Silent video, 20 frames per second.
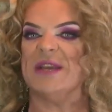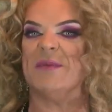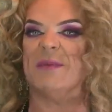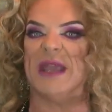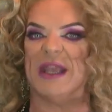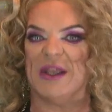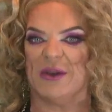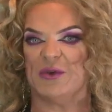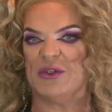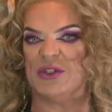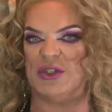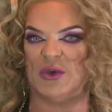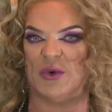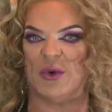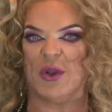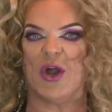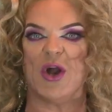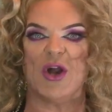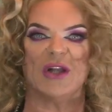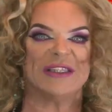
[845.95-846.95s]
Bingo Show
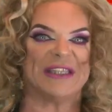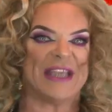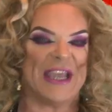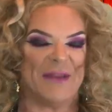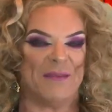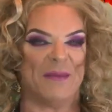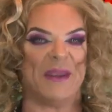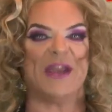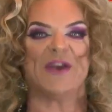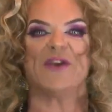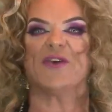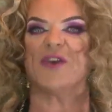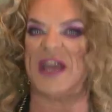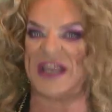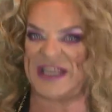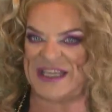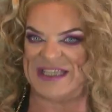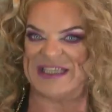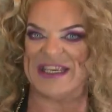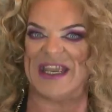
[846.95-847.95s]
alongside me and
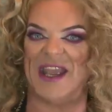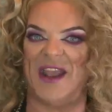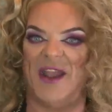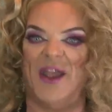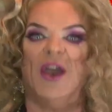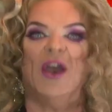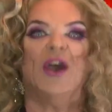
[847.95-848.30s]
Granny D.